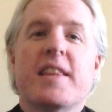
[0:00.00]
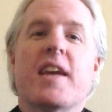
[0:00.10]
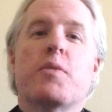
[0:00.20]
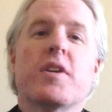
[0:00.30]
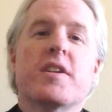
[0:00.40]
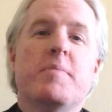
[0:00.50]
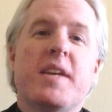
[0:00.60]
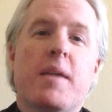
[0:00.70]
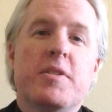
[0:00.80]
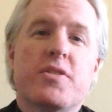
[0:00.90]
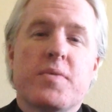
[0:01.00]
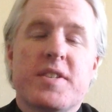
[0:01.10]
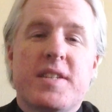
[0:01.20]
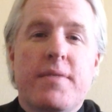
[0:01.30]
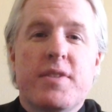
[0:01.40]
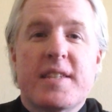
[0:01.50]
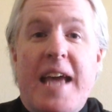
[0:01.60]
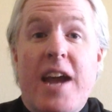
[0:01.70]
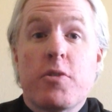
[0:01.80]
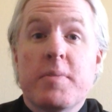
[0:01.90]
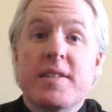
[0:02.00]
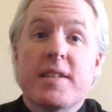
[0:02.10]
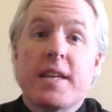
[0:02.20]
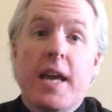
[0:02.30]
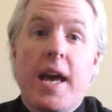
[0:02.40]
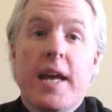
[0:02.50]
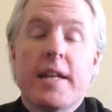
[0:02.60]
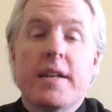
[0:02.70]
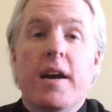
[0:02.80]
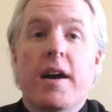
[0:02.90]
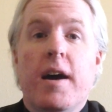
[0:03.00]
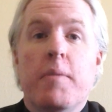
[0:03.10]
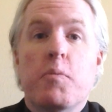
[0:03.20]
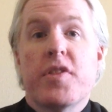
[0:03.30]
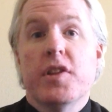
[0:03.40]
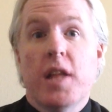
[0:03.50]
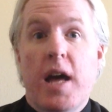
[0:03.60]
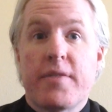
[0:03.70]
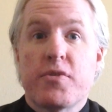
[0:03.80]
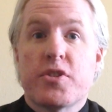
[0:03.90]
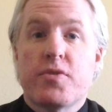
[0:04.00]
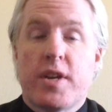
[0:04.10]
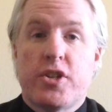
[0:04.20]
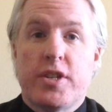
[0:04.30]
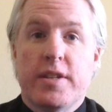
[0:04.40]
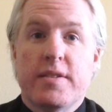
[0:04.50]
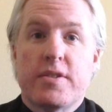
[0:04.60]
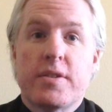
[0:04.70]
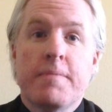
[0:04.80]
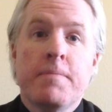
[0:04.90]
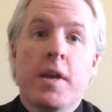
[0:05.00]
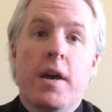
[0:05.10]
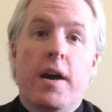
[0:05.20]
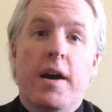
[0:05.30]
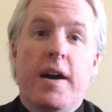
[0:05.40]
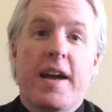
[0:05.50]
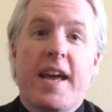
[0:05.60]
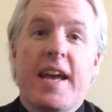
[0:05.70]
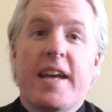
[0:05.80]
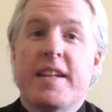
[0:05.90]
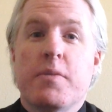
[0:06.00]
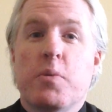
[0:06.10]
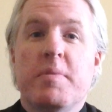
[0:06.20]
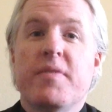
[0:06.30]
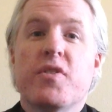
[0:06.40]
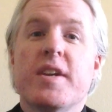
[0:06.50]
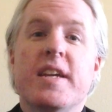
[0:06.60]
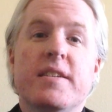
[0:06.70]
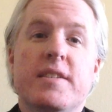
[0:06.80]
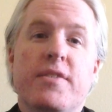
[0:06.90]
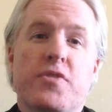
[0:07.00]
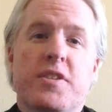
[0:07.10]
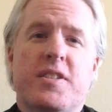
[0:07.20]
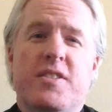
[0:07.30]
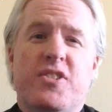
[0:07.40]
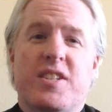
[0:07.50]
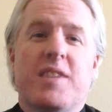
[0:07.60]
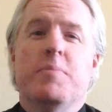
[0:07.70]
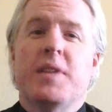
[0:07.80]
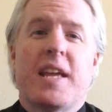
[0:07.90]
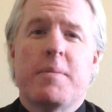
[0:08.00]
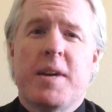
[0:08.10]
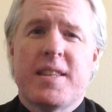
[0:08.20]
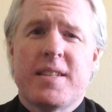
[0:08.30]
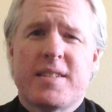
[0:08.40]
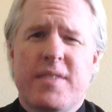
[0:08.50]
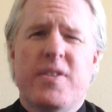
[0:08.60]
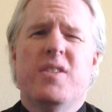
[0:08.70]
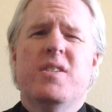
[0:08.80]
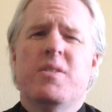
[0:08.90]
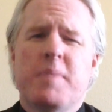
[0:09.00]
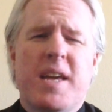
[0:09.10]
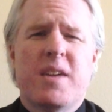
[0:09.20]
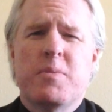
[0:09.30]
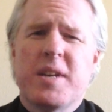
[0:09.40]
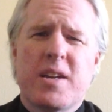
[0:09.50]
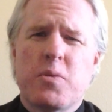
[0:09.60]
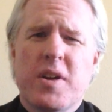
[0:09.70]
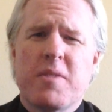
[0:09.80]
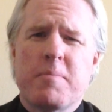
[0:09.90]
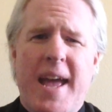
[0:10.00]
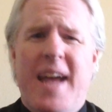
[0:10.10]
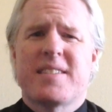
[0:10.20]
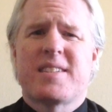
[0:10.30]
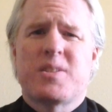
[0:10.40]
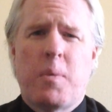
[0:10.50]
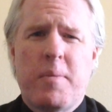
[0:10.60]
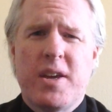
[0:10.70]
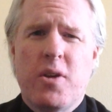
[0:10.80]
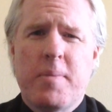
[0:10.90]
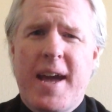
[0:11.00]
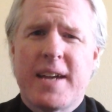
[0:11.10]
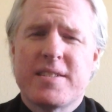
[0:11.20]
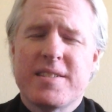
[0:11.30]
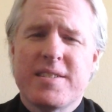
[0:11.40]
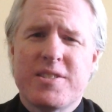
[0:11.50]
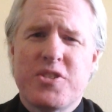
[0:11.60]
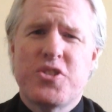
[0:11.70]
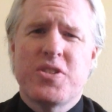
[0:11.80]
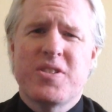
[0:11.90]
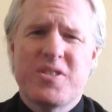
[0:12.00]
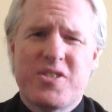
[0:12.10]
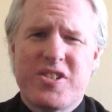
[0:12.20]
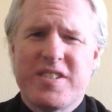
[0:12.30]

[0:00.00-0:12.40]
Like, we're going to be able to receive the sacraments again with a lot of restrictions. And it would be very easy for us to just complain about that stuff. Oh, man, we got to wear masks when we go back to church.